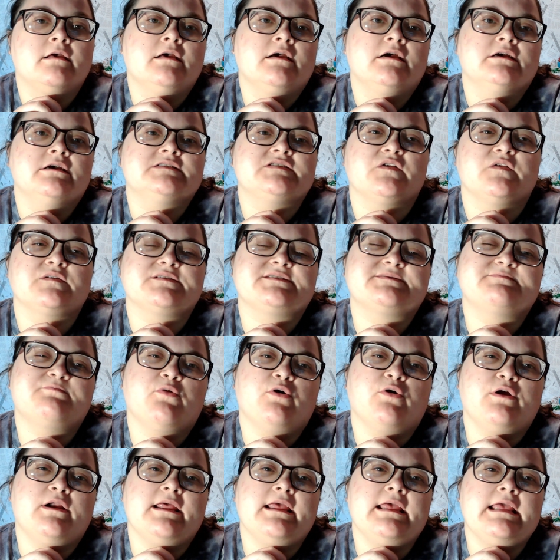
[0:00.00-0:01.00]
so this
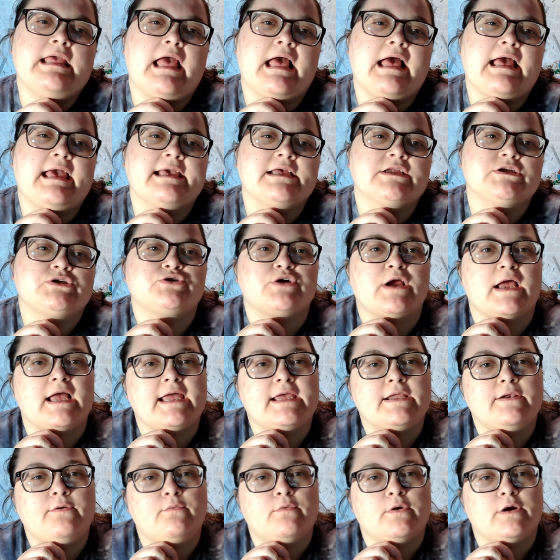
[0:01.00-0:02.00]
morning I
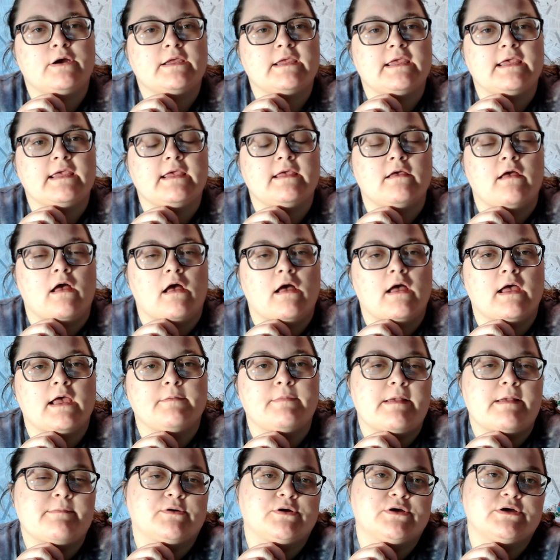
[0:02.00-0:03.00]
tried working on
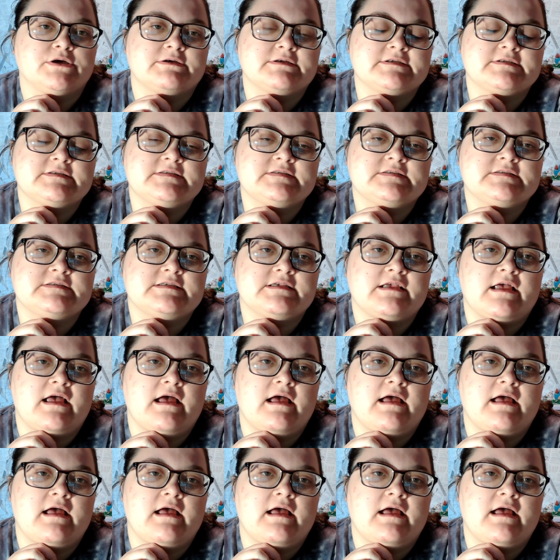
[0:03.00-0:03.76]
my books,